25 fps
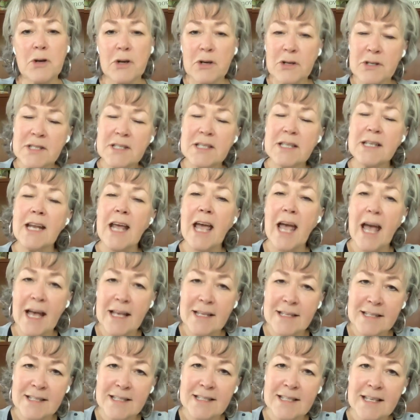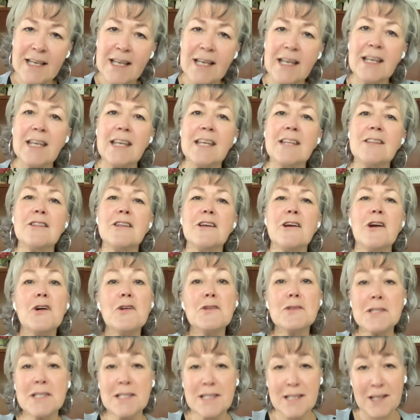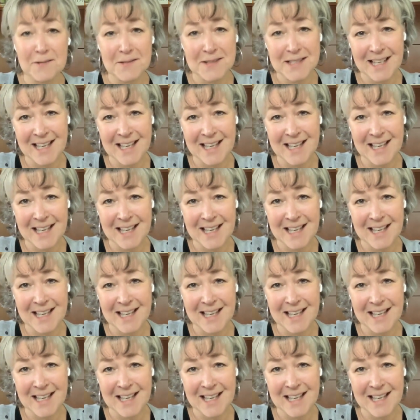person has to get their own stuff